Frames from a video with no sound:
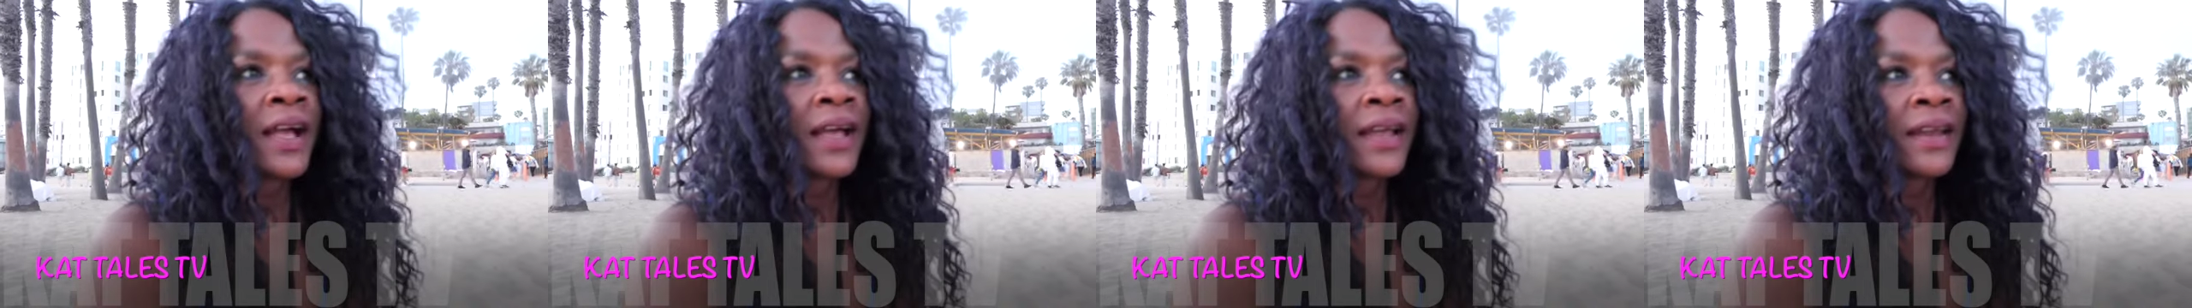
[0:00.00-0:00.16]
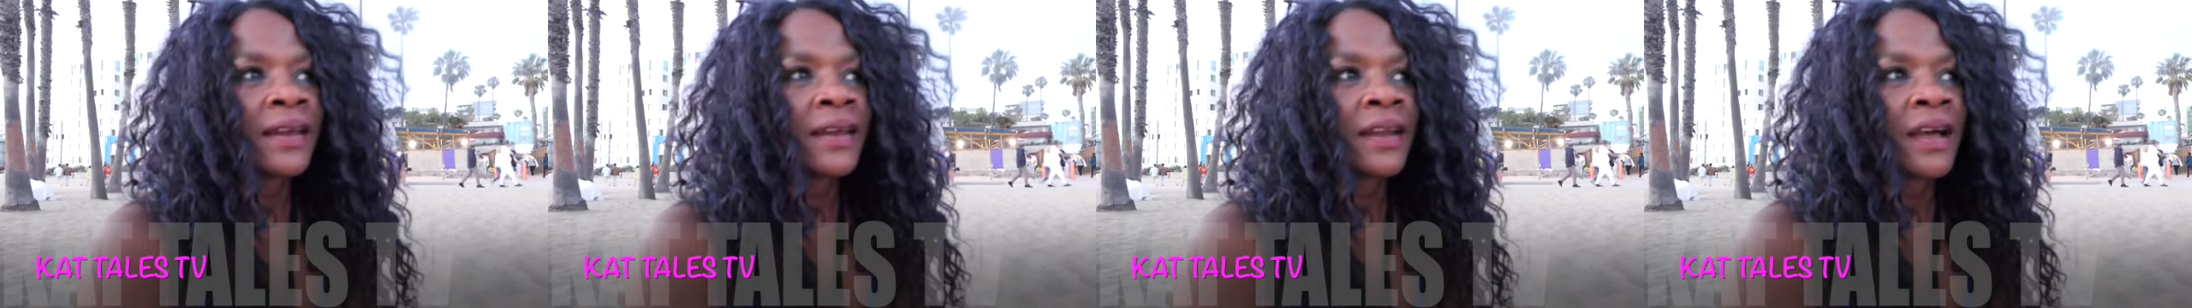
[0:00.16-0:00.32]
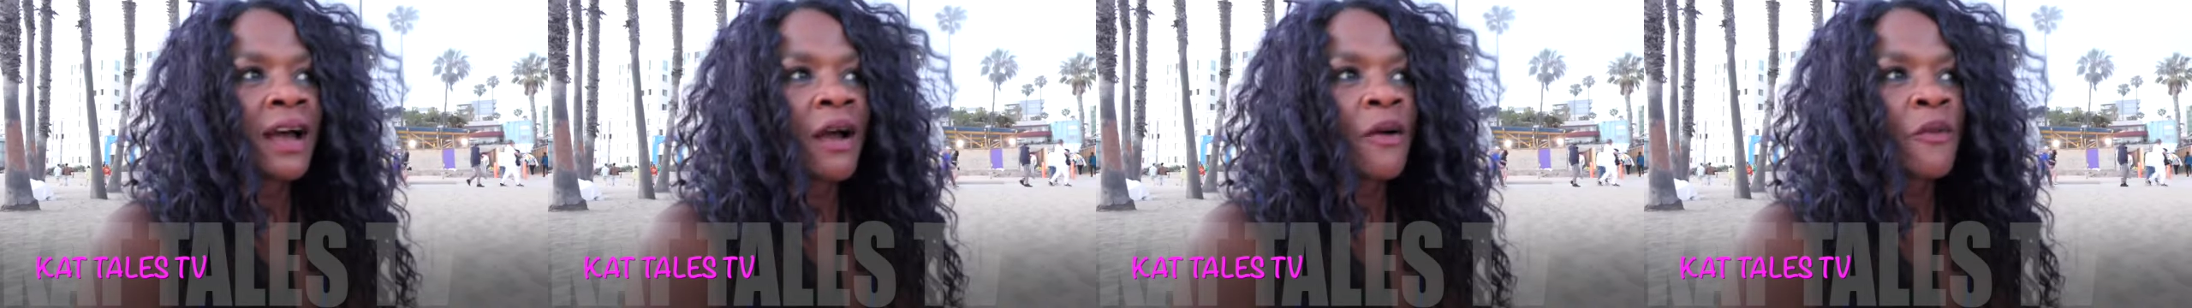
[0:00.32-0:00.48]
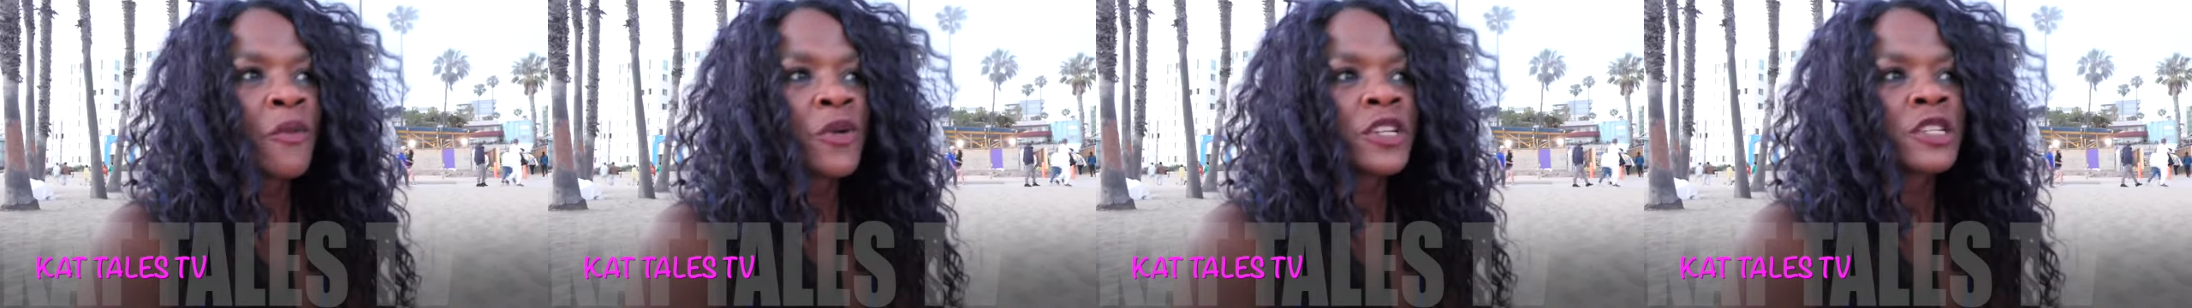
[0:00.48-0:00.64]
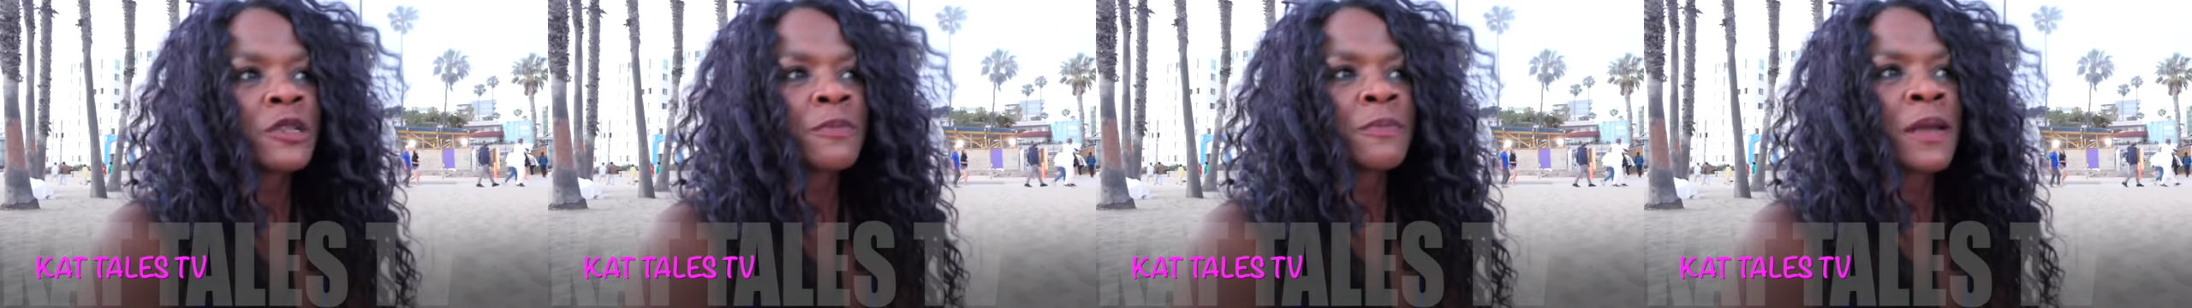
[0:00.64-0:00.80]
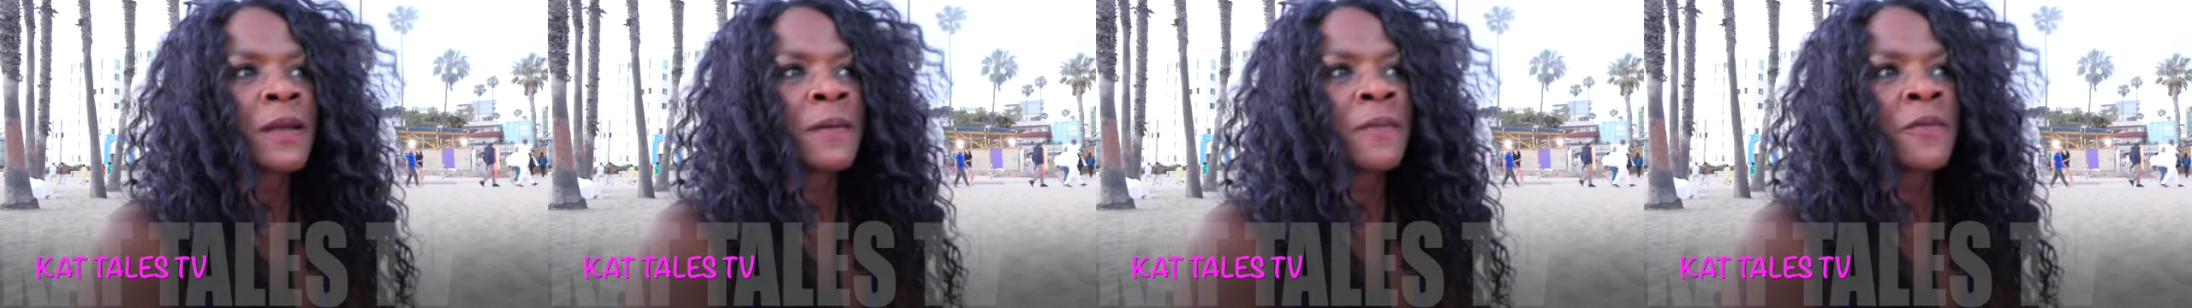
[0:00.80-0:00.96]
And I
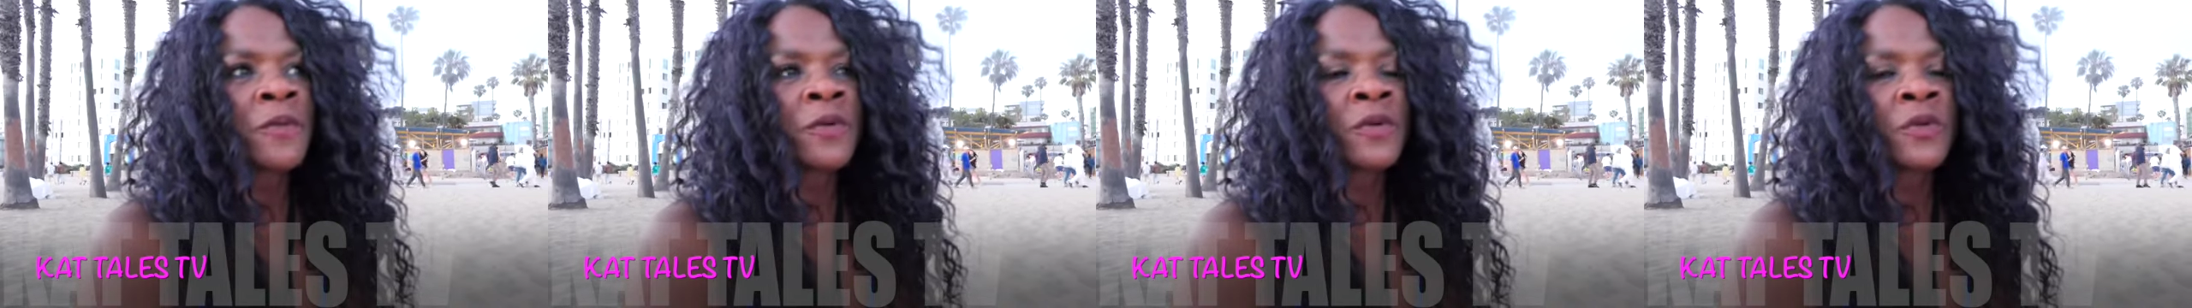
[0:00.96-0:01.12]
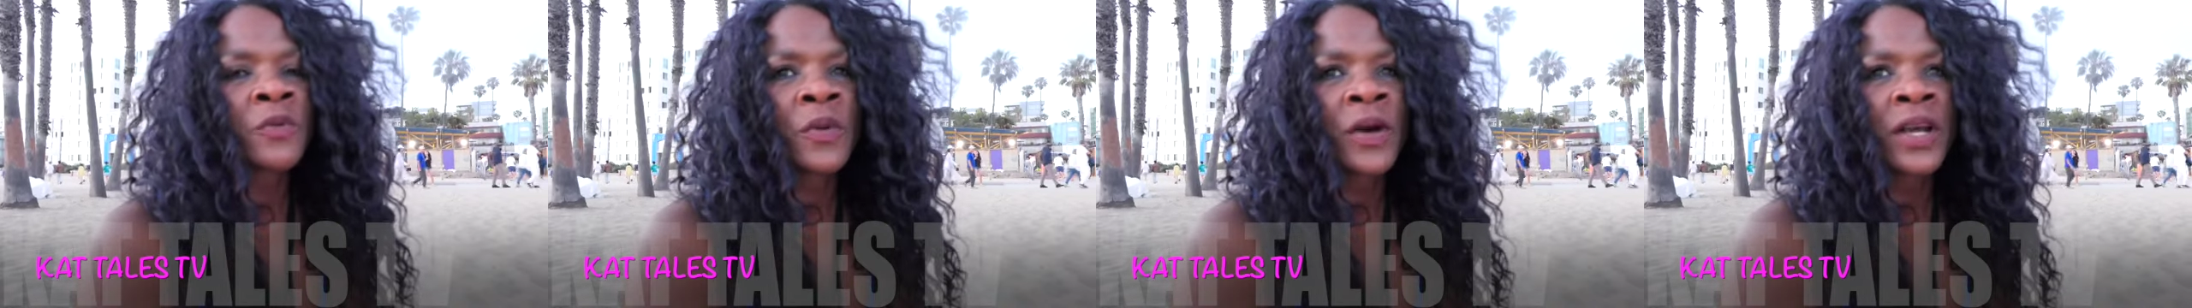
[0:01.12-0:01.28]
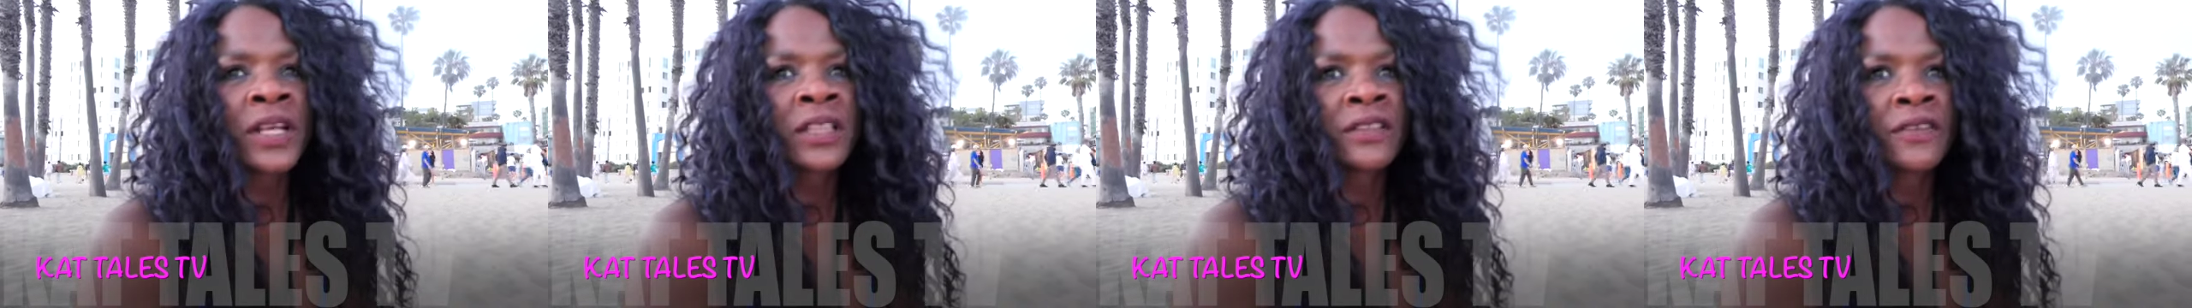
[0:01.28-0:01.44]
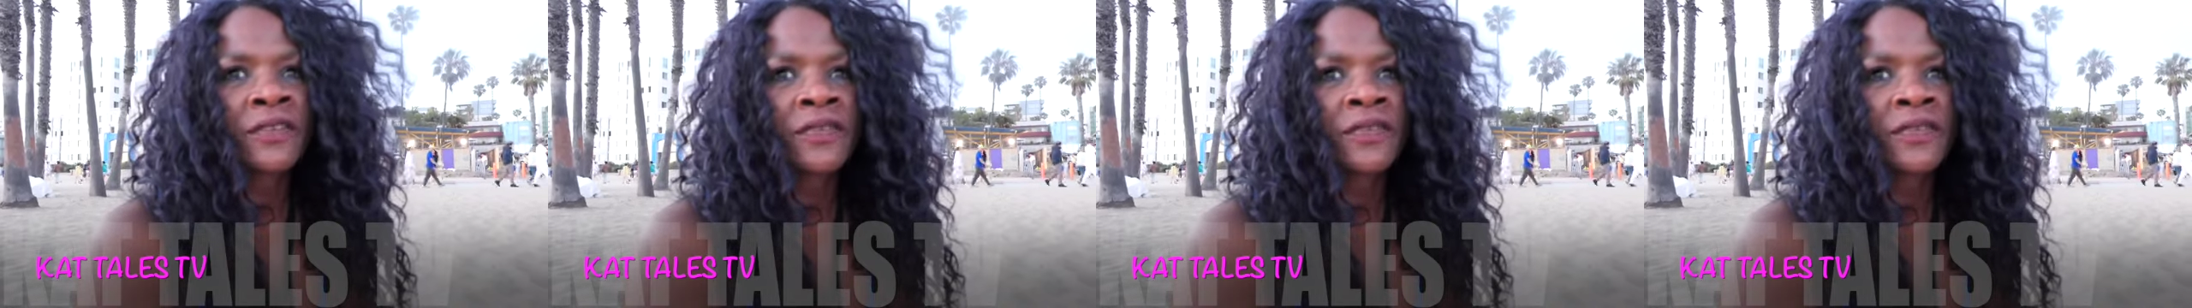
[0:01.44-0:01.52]
wish people would wake